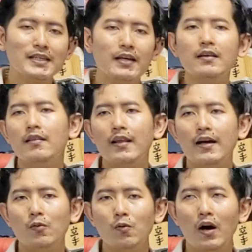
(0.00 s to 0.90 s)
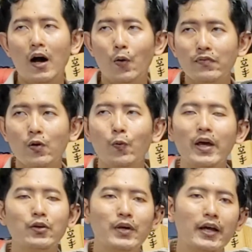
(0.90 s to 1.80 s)
I'm saying that however
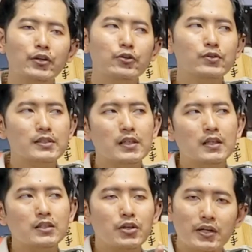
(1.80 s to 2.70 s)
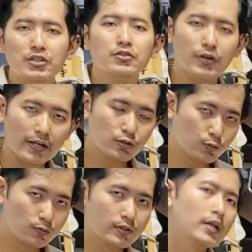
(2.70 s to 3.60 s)
way you can use the traditional training
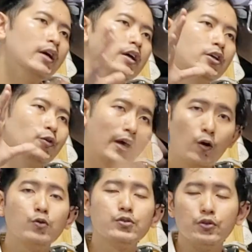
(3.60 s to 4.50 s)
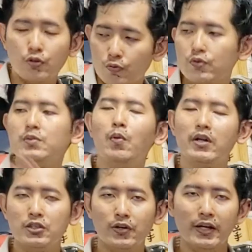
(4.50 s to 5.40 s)
tools, you can also use
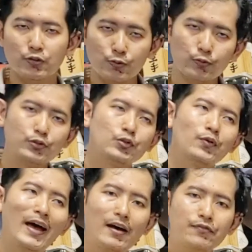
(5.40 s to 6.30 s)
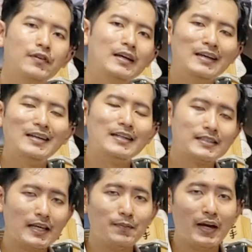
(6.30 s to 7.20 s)
modern training tools to have the
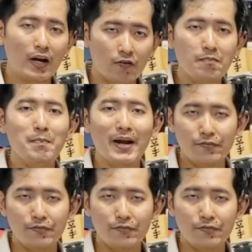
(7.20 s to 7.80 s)
same kind of